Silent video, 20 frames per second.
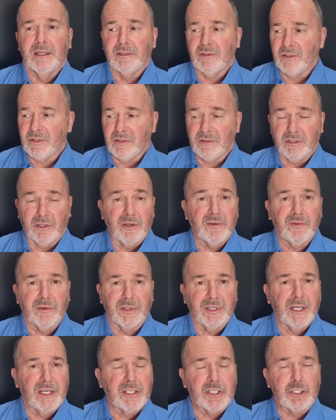just go for a
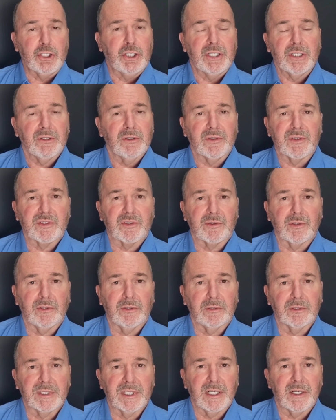nice gentle
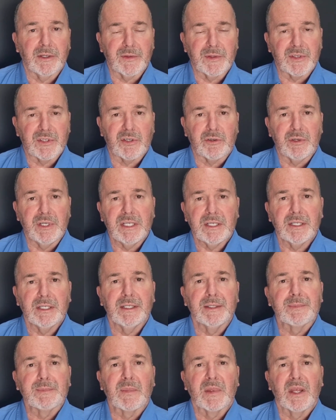stroll down the street,
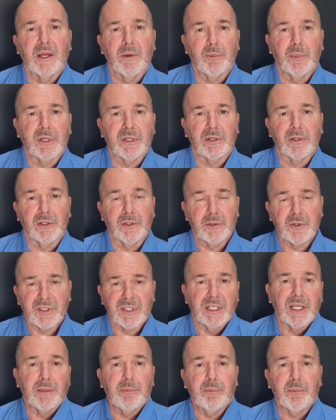but
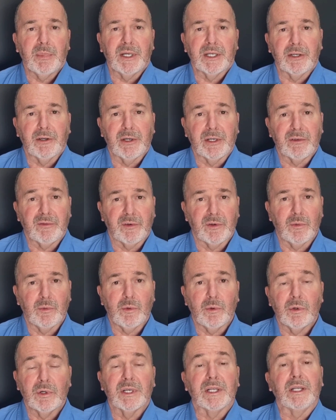loosen up by going for a
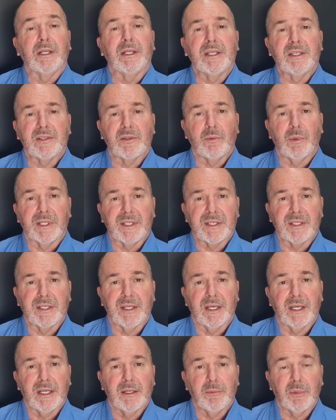walk at least once a
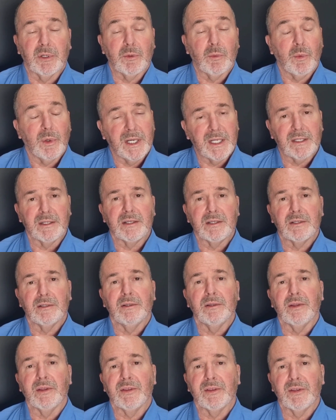day, but wait
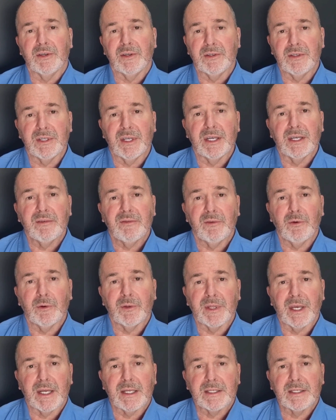until the 3rd day for
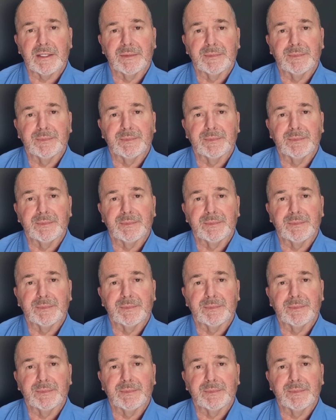that.